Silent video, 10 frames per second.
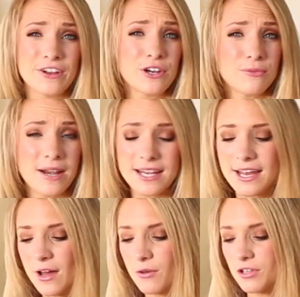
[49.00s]
finger right
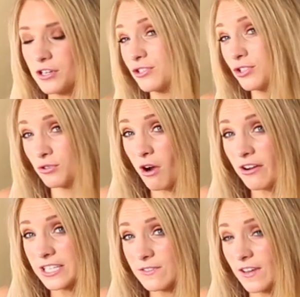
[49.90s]
now, they're your
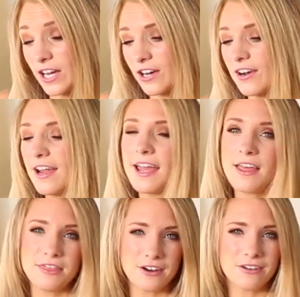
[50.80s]
strongest finger,
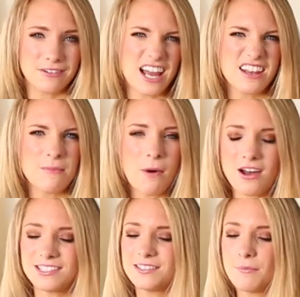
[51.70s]
and they're kind of the
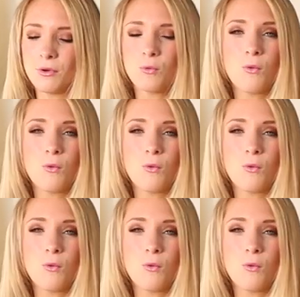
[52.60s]
boss. Number